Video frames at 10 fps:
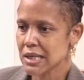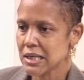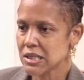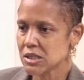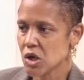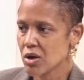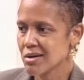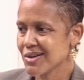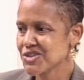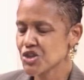is
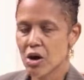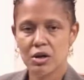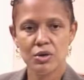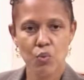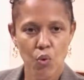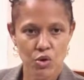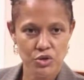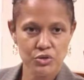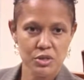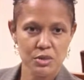not uncharted
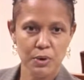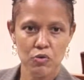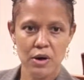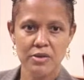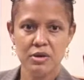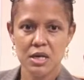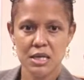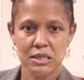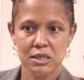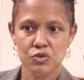waters, but rather
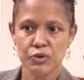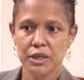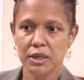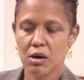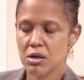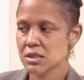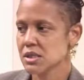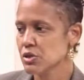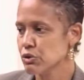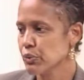it is really
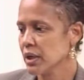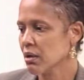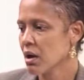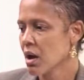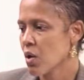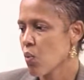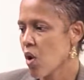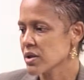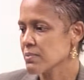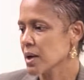continuing
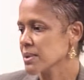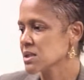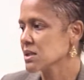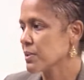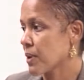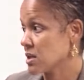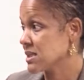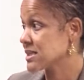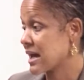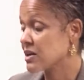what the Barbados Labour Party
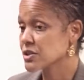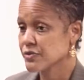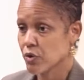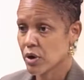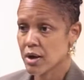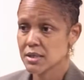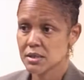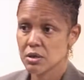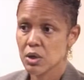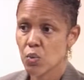stands for, and
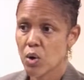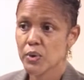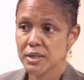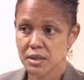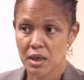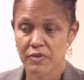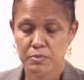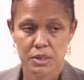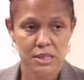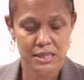certainly what we as a
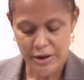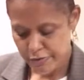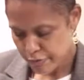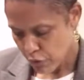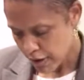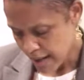government stand for.